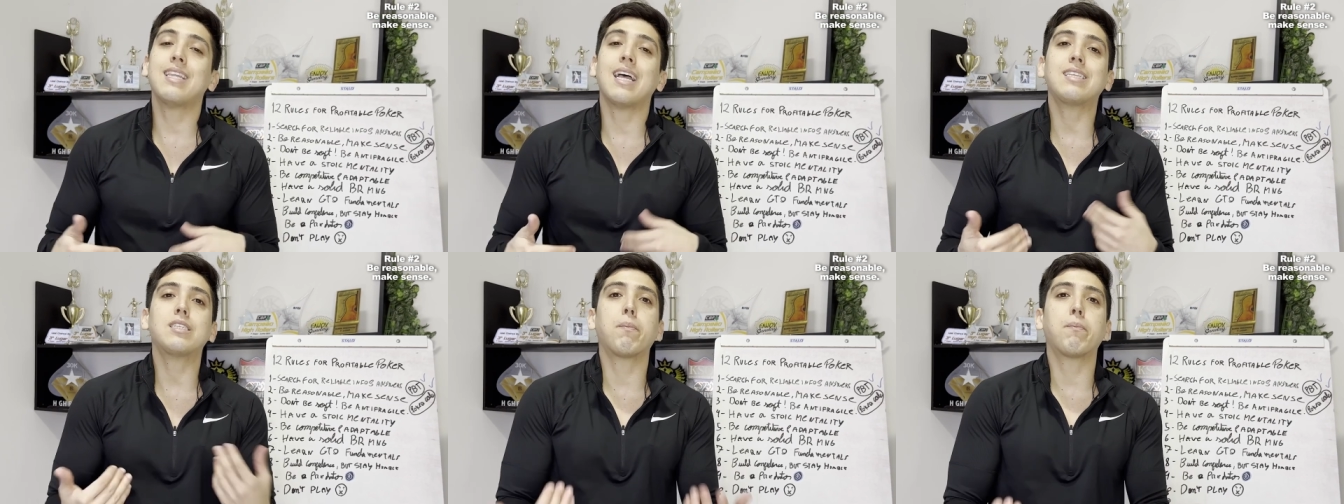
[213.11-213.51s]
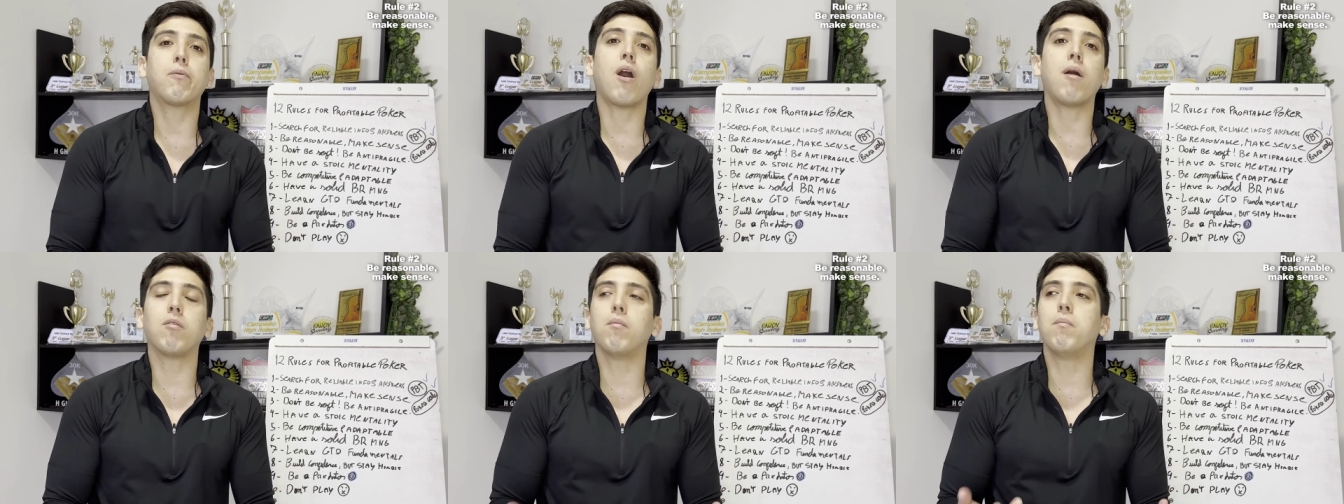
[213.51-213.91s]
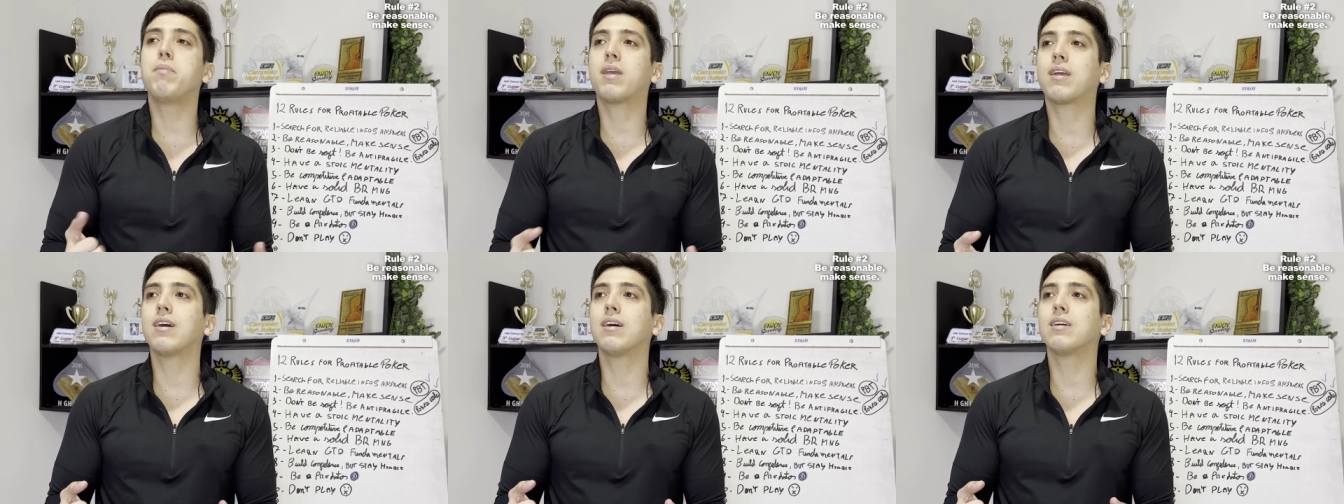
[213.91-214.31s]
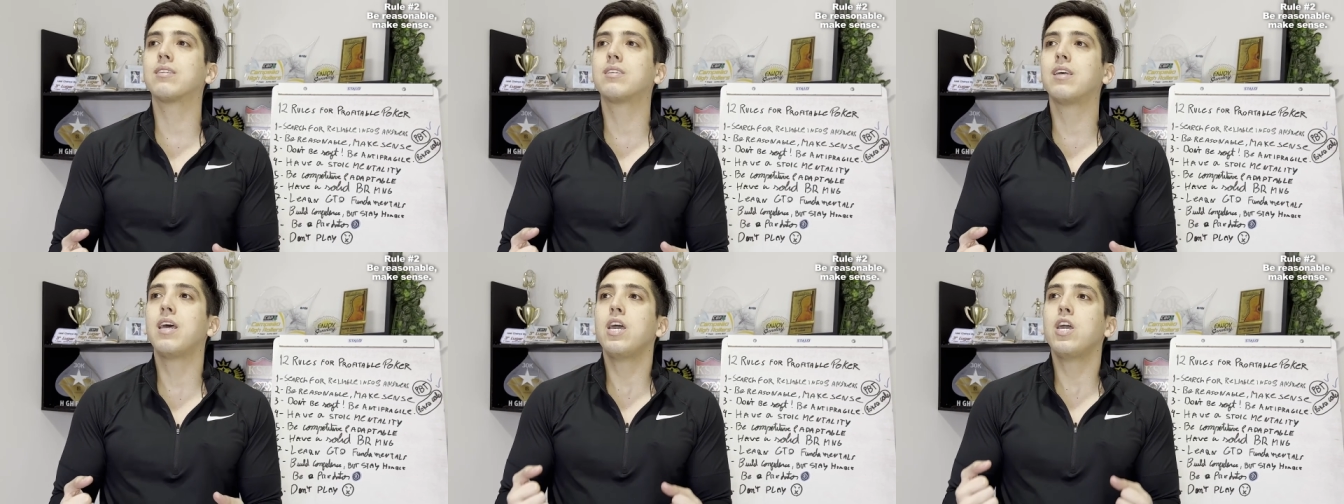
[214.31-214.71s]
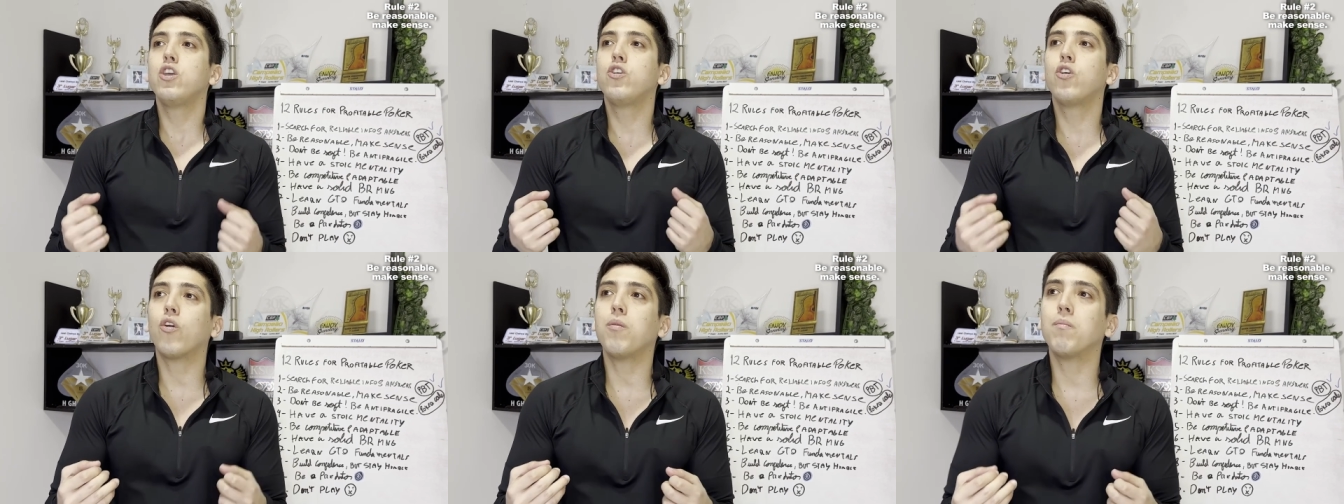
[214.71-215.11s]
that's a problem because
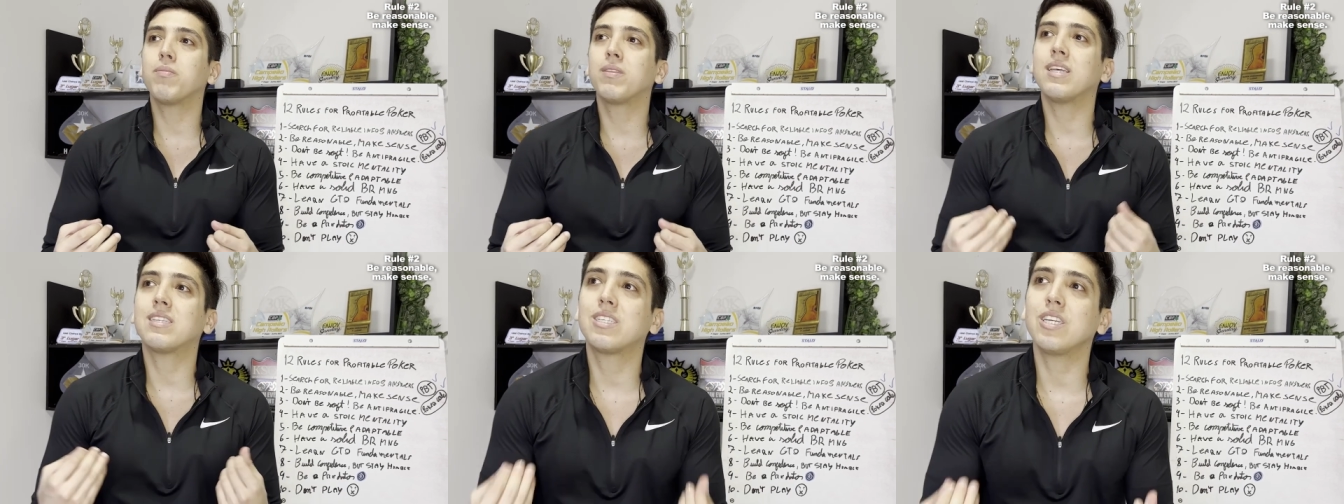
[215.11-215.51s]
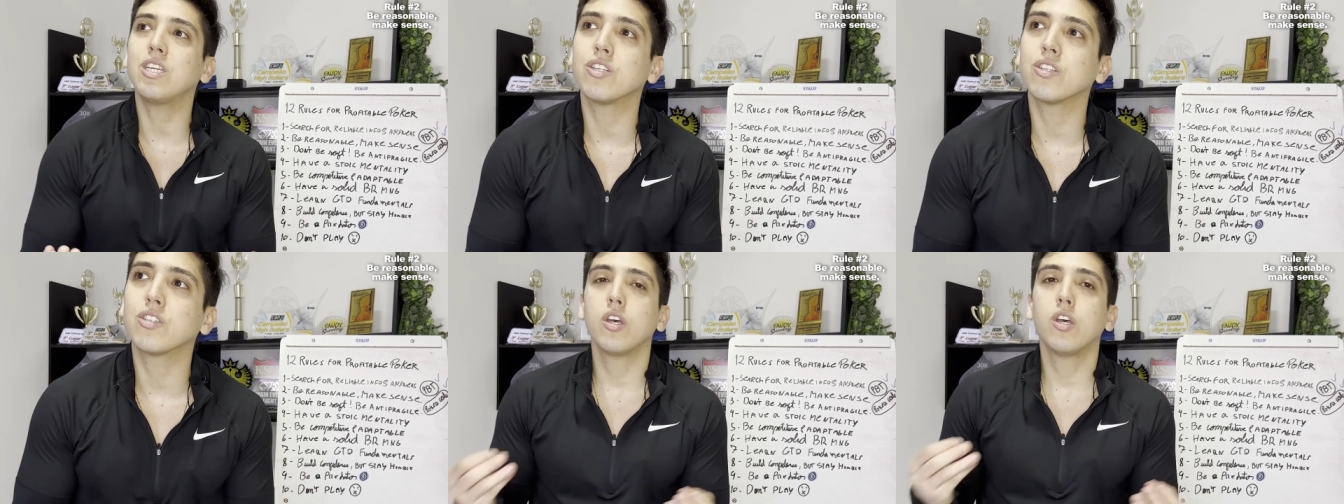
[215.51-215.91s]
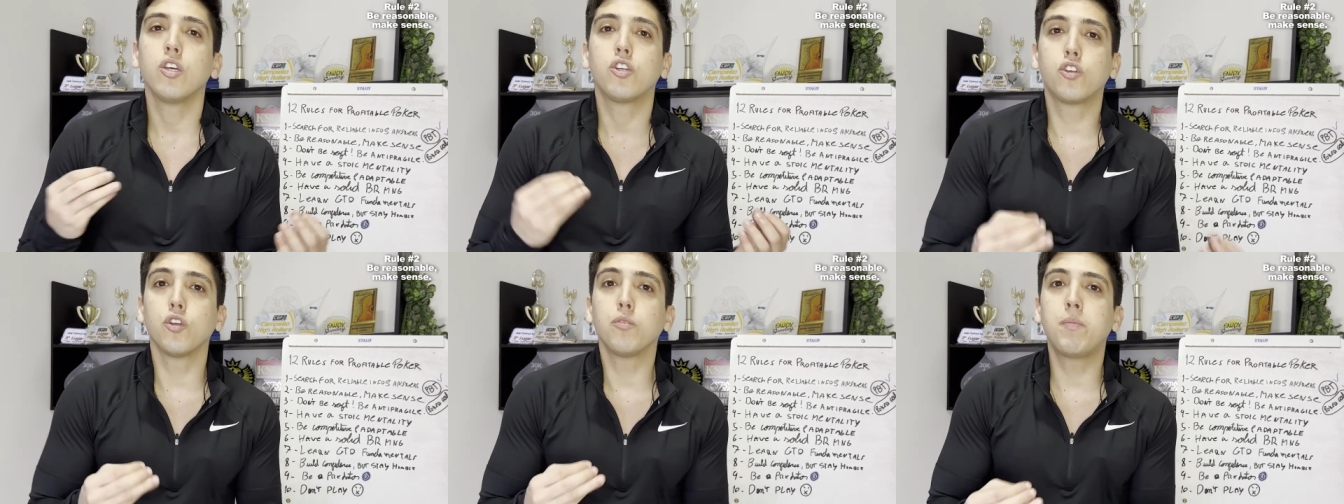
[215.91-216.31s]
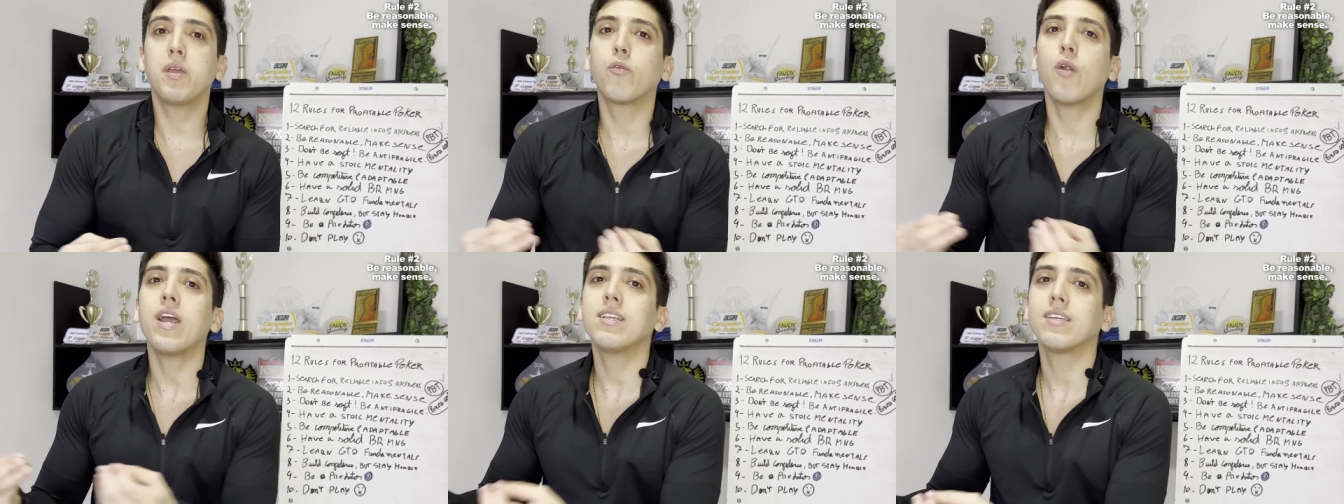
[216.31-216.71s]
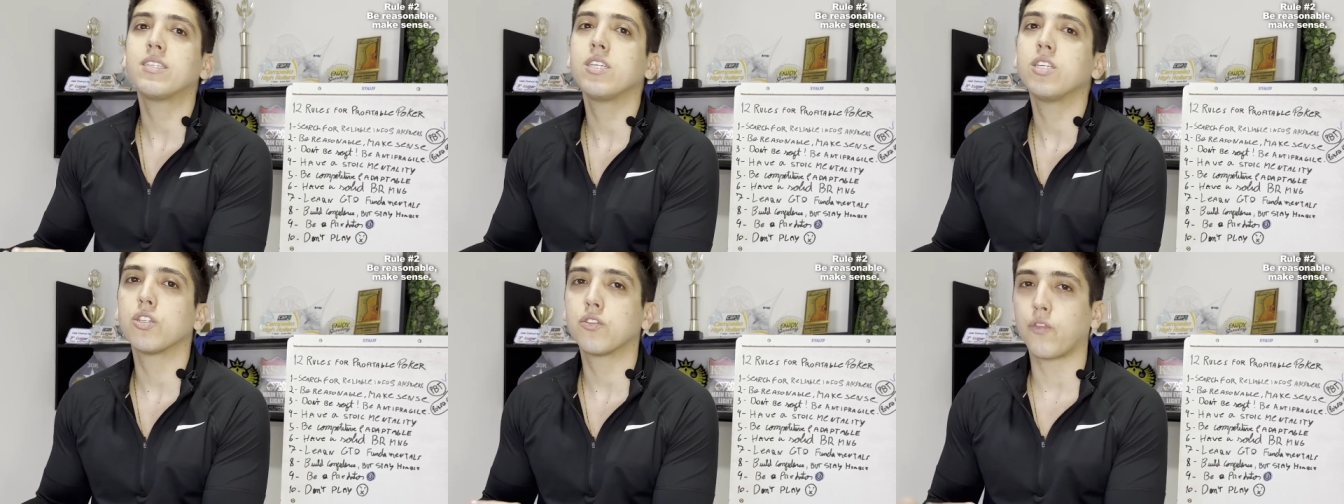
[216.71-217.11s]
your decisions should be great
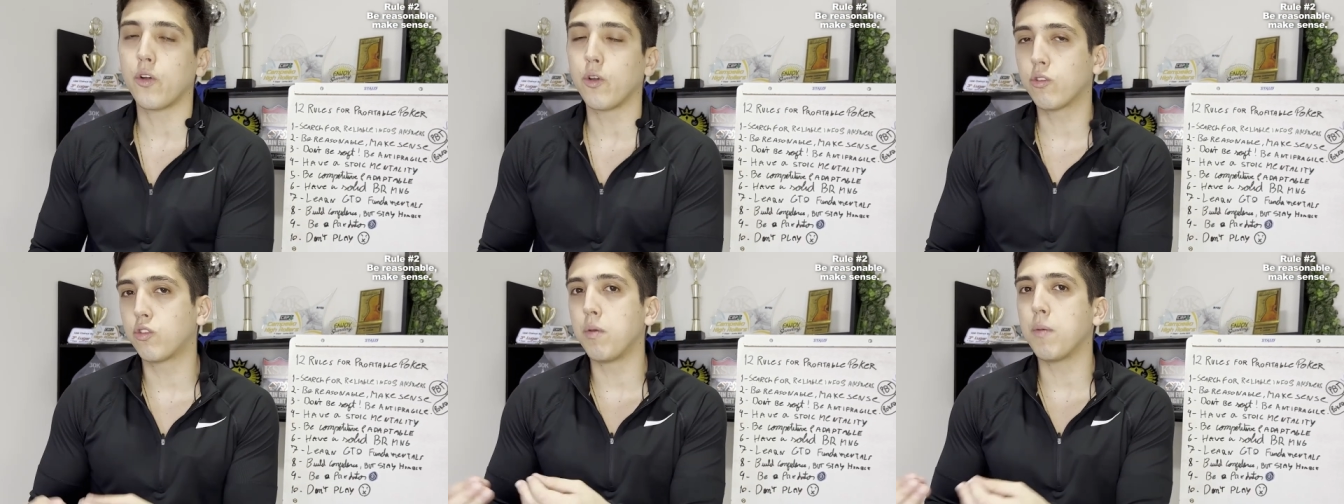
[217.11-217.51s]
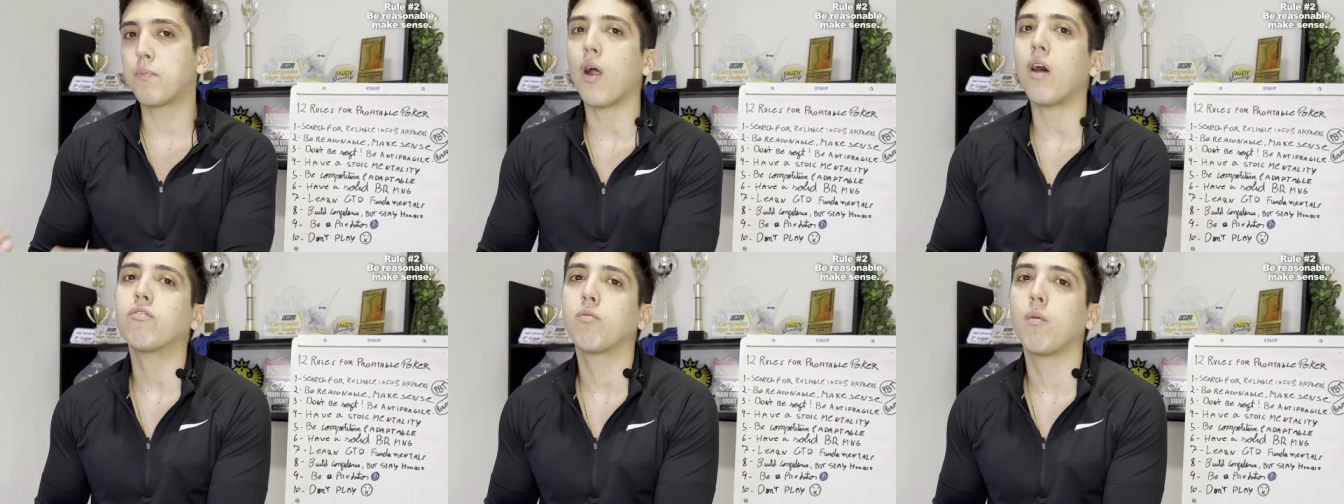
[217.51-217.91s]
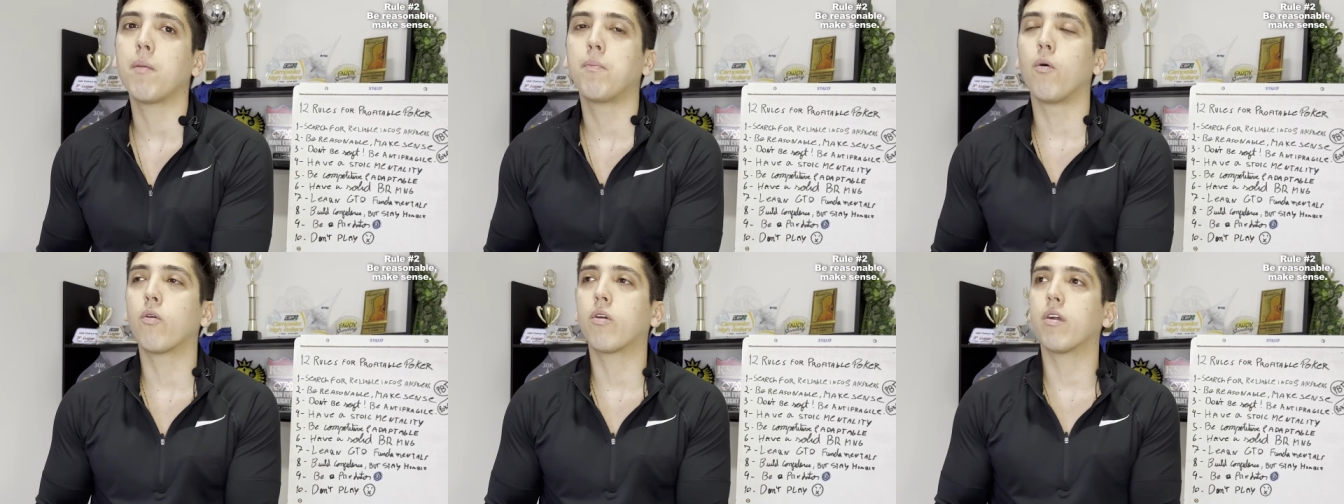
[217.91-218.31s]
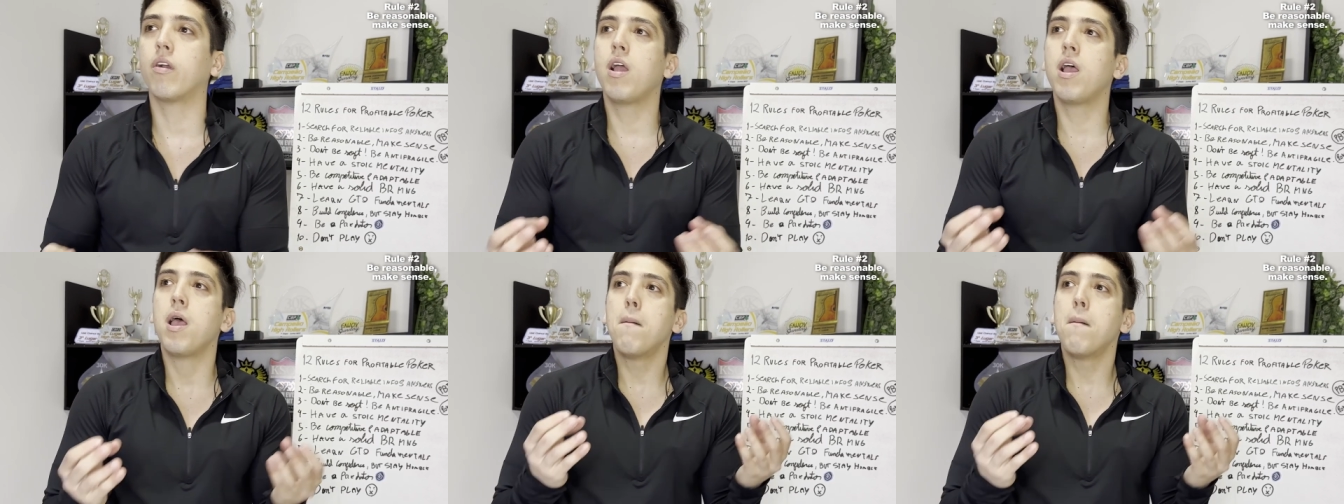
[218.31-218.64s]
decisions for you to be profitable at poker.